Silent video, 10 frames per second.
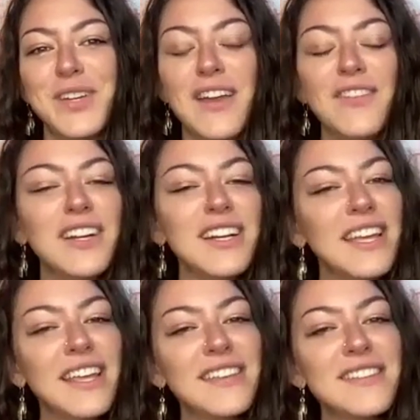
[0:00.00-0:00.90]
Whatever it
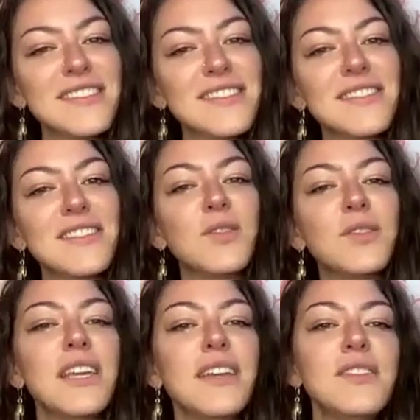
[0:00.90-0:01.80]
is,
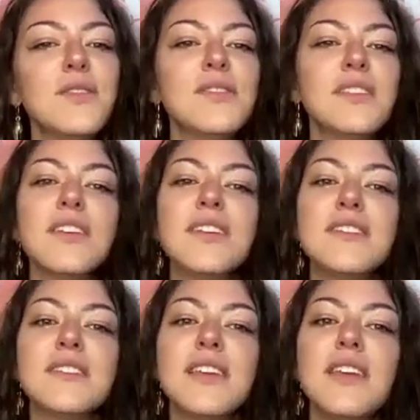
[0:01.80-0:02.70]
don't take it too
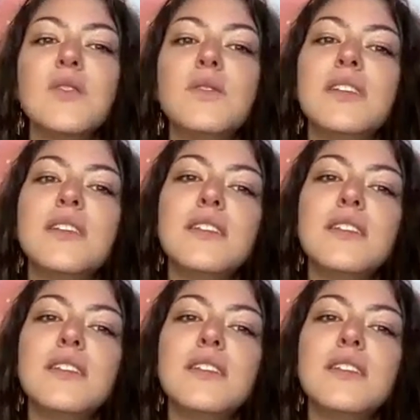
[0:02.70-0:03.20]
seriously.